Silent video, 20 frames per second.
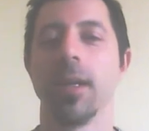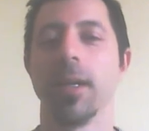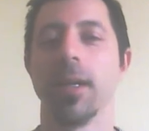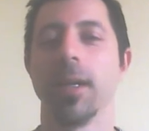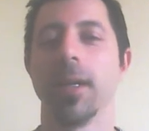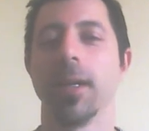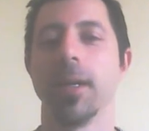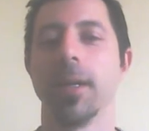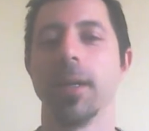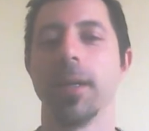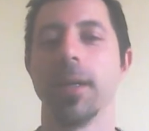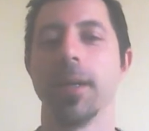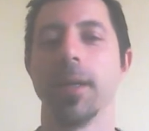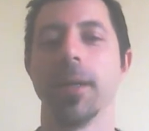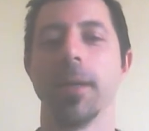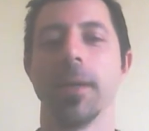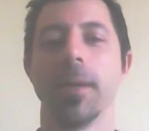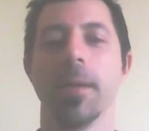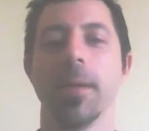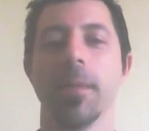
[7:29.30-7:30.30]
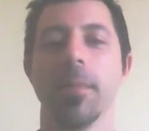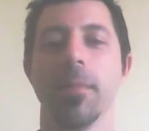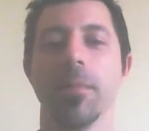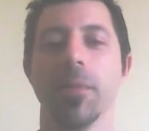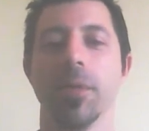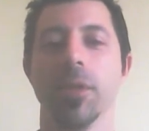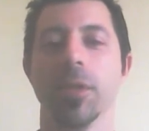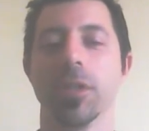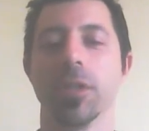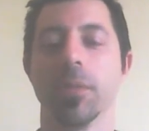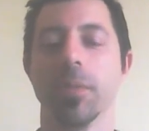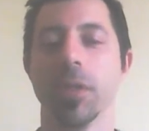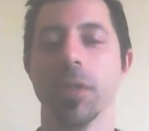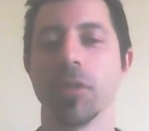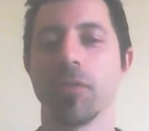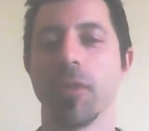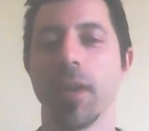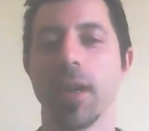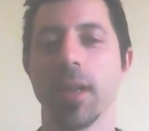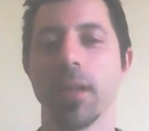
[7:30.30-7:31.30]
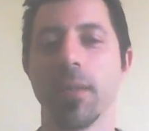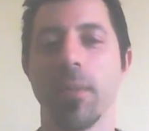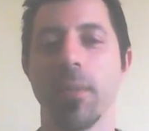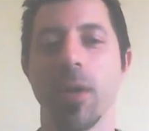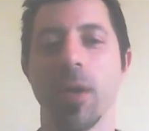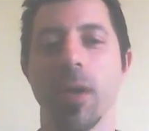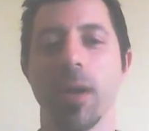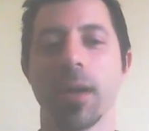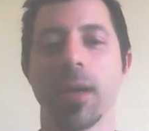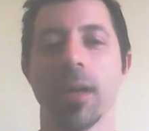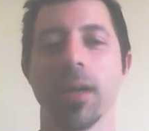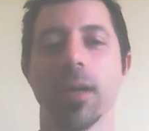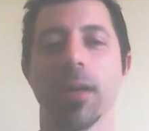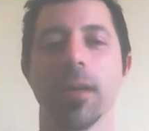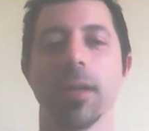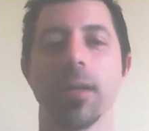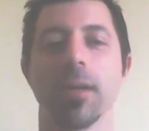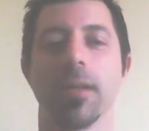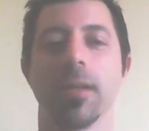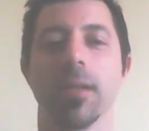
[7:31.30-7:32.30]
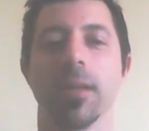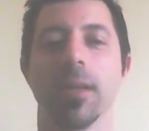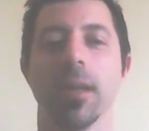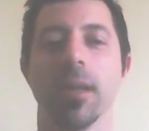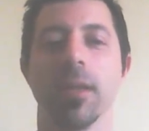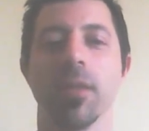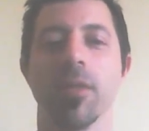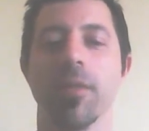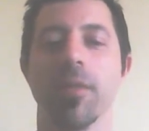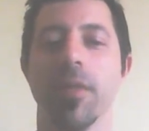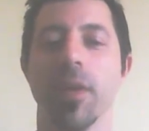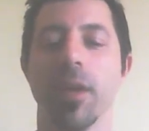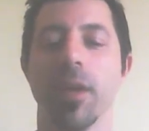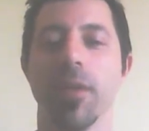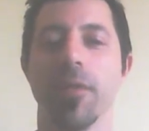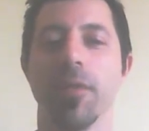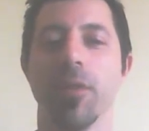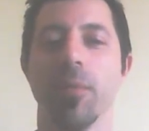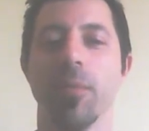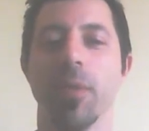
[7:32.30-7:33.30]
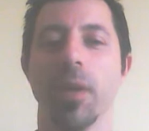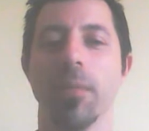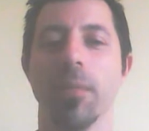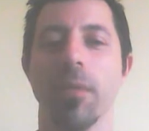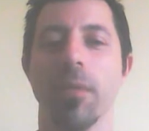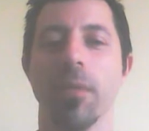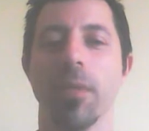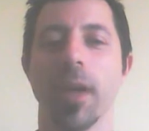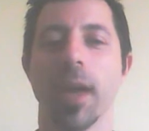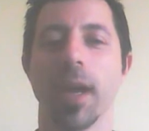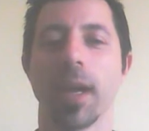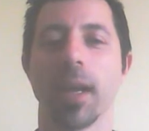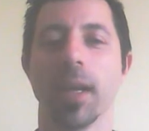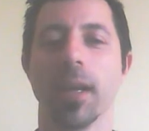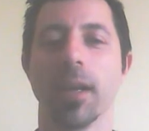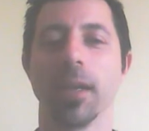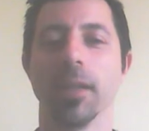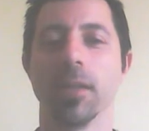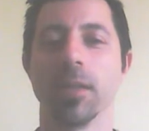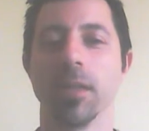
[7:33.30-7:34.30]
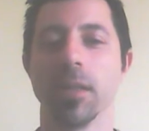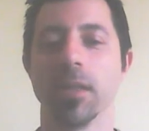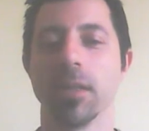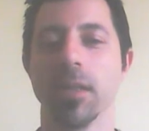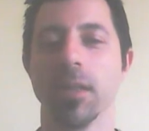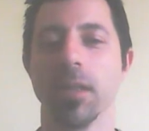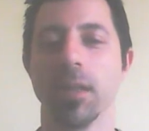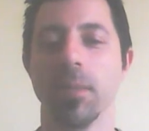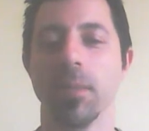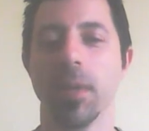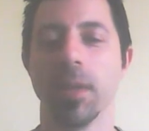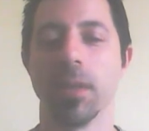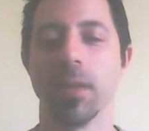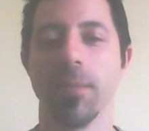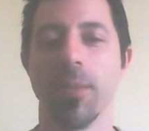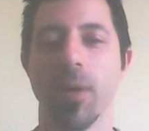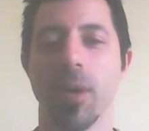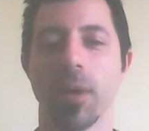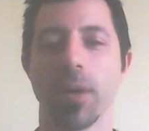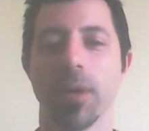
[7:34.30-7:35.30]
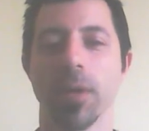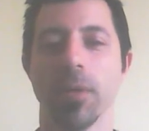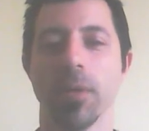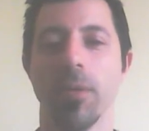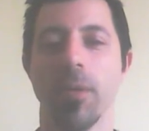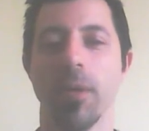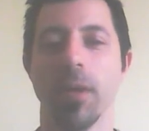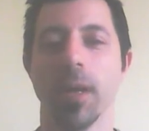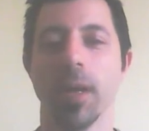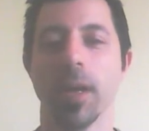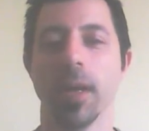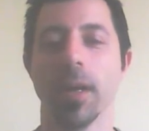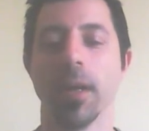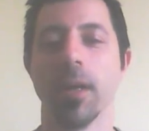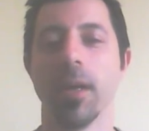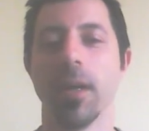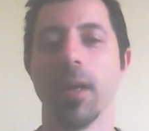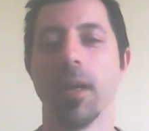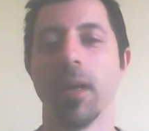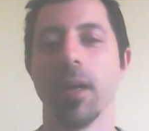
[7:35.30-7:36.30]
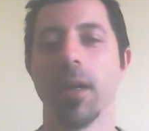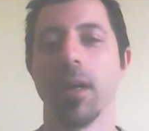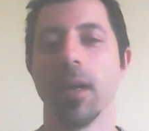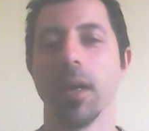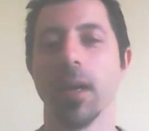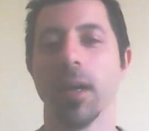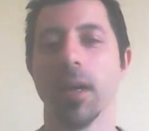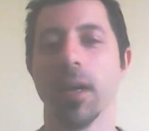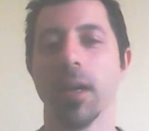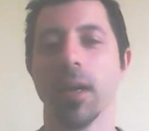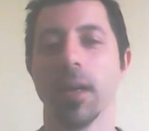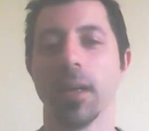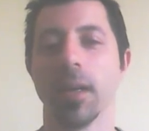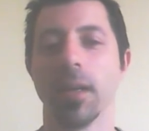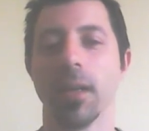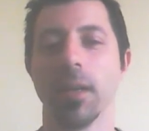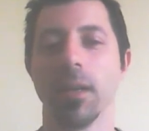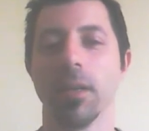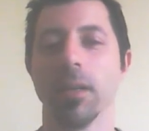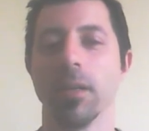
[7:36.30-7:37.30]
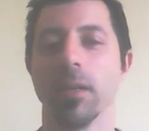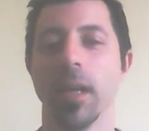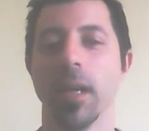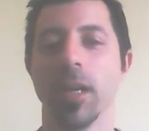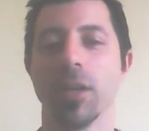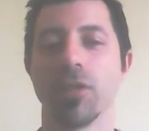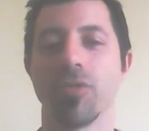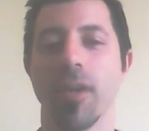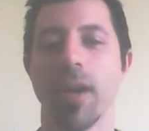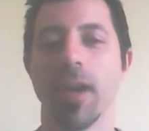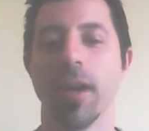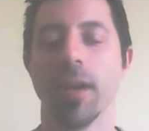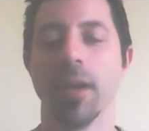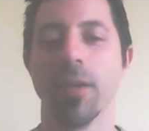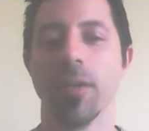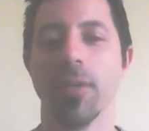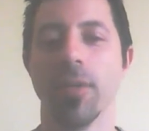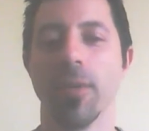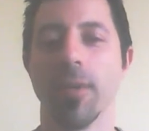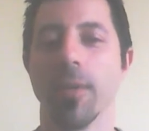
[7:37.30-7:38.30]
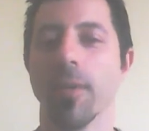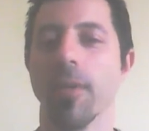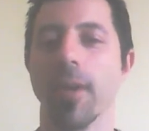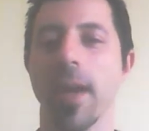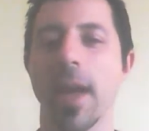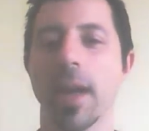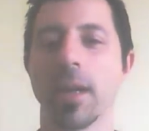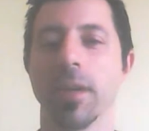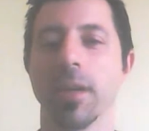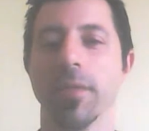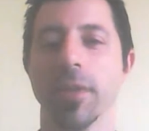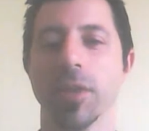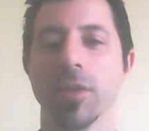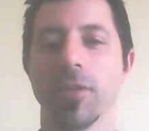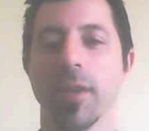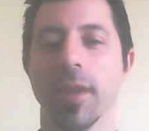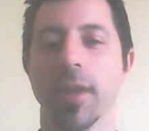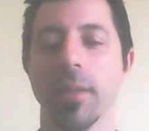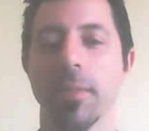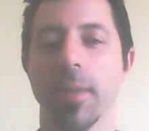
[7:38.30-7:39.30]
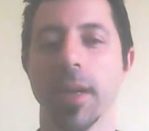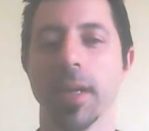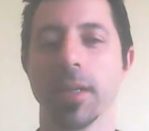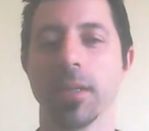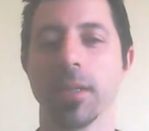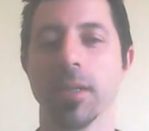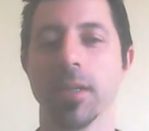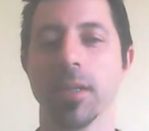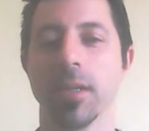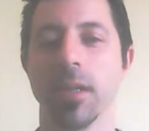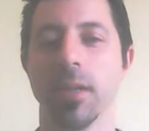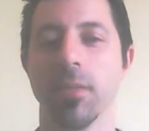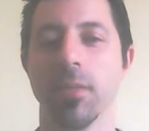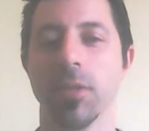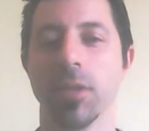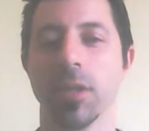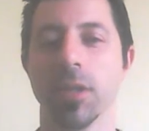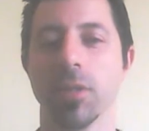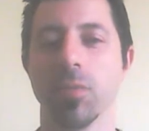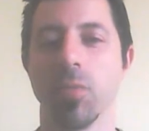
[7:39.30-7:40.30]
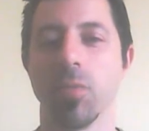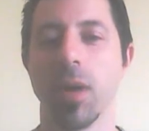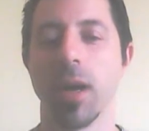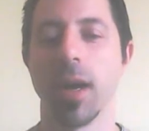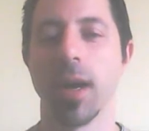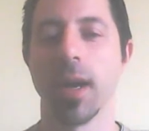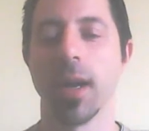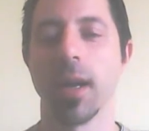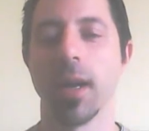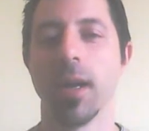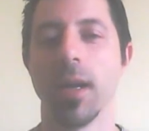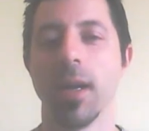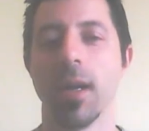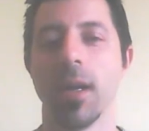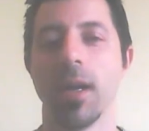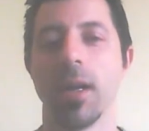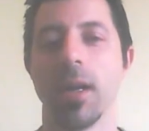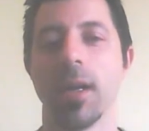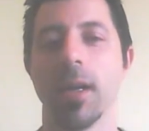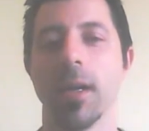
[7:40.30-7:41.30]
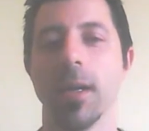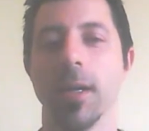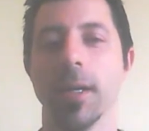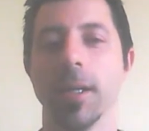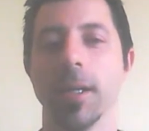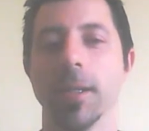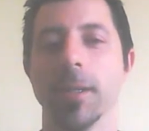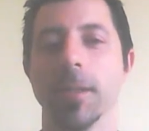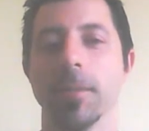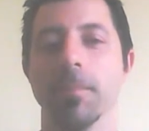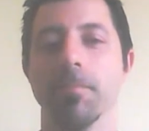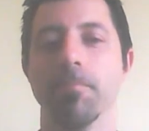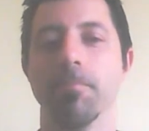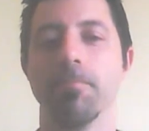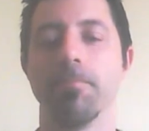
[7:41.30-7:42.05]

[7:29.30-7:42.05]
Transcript: You should be trading the market. There are very few people that can consistently beat the market on a day trading or an actively trading basis, which is why the